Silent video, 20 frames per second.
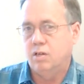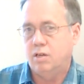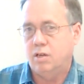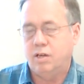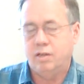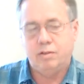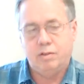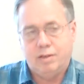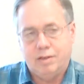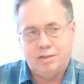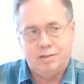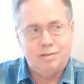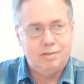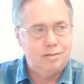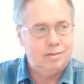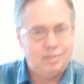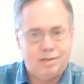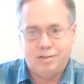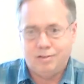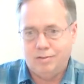I
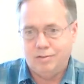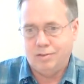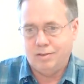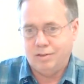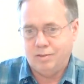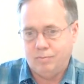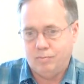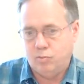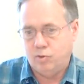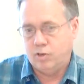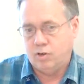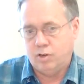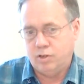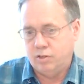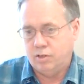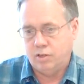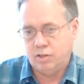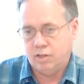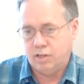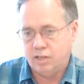went on
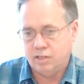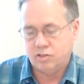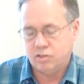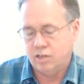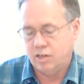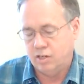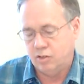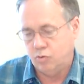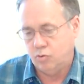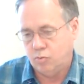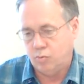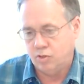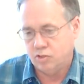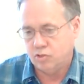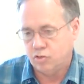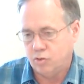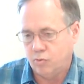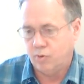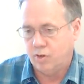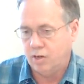there last night. I do it once
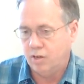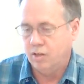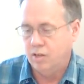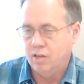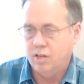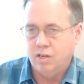in a while.